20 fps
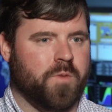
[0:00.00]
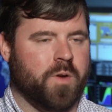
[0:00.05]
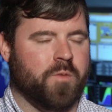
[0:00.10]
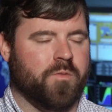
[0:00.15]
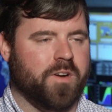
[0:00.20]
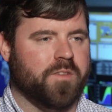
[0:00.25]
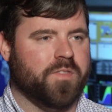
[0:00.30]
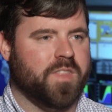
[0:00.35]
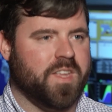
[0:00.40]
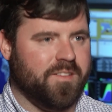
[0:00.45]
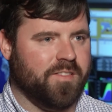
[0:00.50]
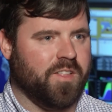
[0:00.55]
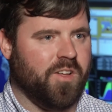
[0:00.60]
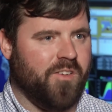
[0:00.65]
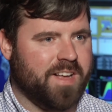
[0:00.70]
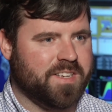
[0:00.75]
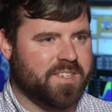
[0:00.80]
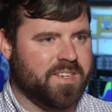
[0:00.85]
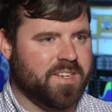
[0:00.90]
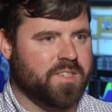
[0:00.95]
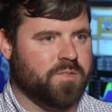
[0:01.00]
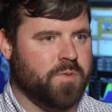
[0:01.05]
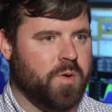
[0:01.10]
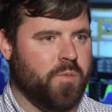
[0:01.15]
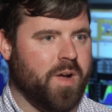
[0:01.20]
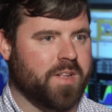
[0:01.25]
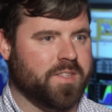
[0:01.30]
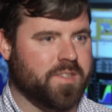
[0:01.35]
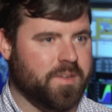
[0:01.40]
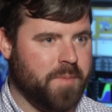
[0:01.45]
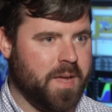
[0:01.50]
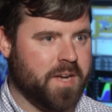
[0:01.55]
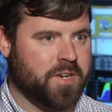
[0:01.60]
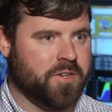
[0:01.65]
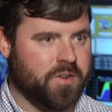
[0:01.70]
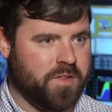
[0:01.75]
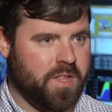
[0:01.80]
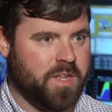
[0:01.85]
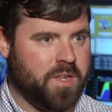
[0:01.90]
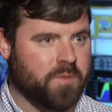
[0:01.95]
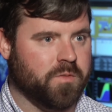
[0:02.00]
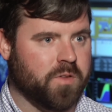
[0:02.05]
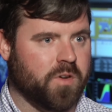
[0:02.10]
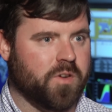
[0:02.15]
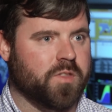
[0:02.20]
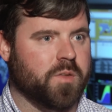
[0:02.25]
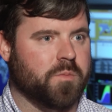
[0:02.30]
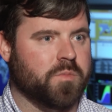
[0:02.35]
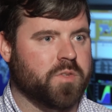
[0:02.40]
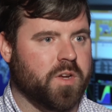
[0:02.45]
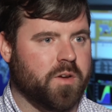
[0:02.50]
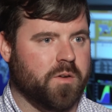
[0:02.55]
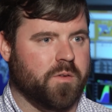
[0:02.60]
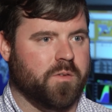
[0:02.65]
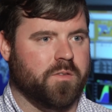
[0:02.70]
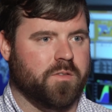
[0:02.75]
we've learned the lessons, we want to make sure that you've learned them too.